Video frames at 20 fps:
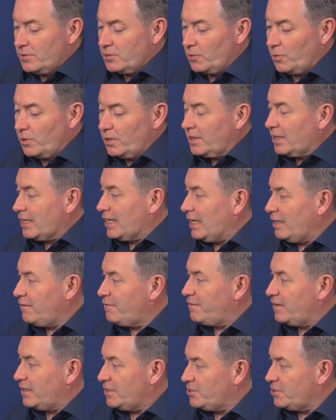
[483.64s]
So one of the key
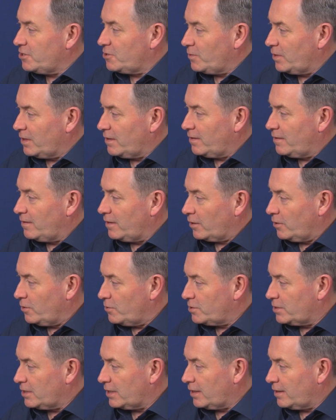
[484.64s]
features with
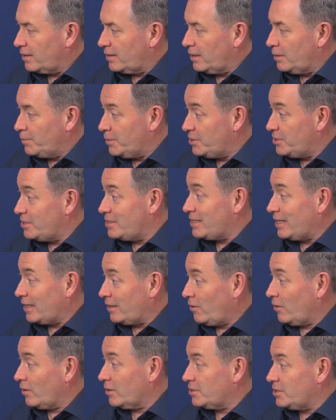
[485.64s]
acoustic imaging
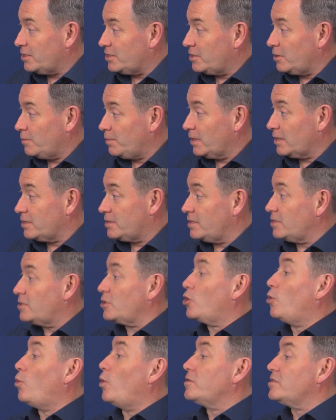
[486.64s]
technology is the ability
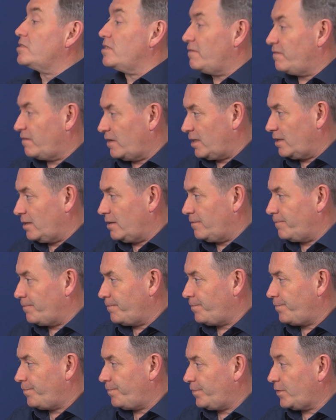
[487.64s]
to quantify
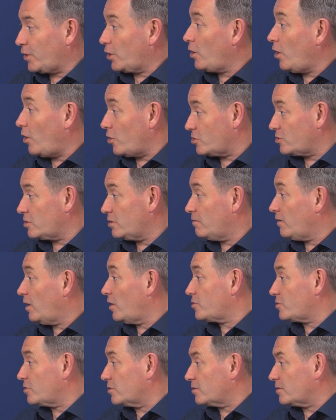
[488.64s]
the cost of
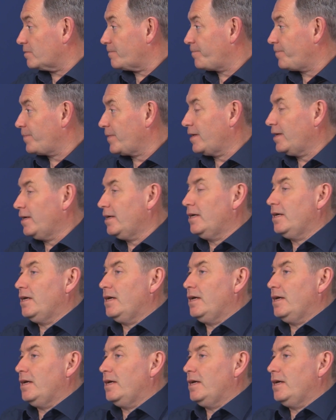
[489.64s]
losses. Mm-hmm.